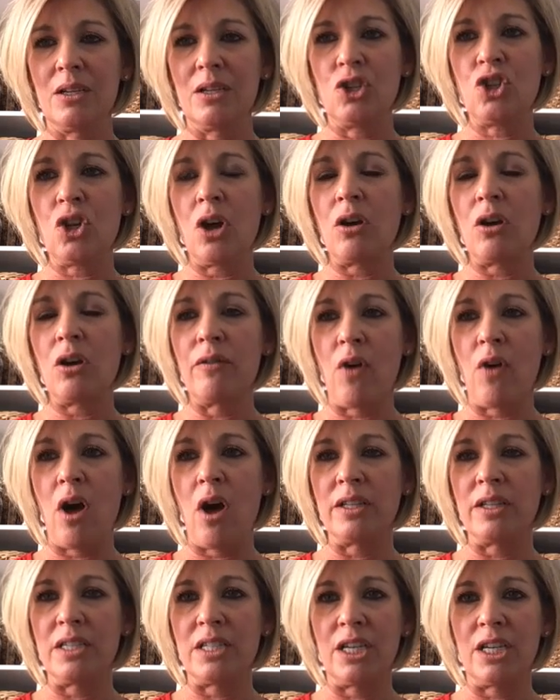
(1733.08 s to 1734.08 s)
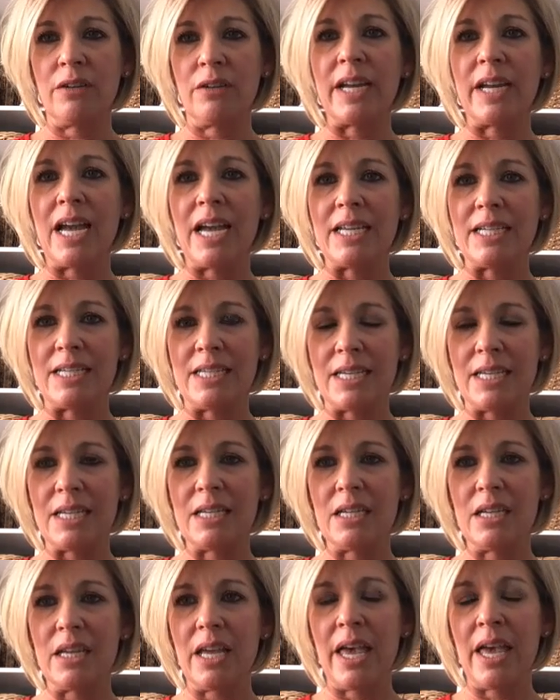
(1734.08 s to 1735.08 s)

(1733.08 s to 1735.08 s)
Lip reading: chunk of volunteering I did.